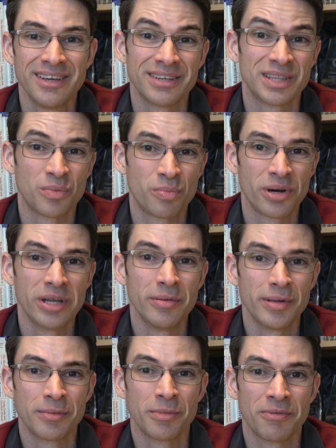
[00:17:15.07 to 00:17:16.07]
you get the
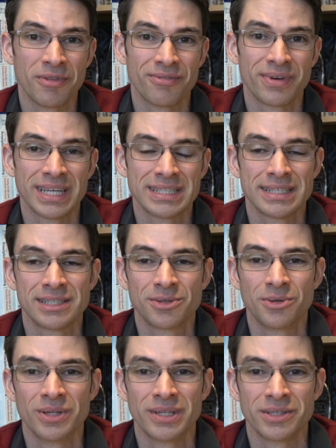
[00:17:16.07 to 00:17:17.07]
premium of the fancy
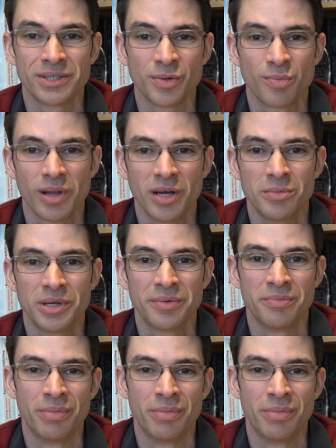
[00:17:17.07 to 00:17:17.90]
school on your diploma,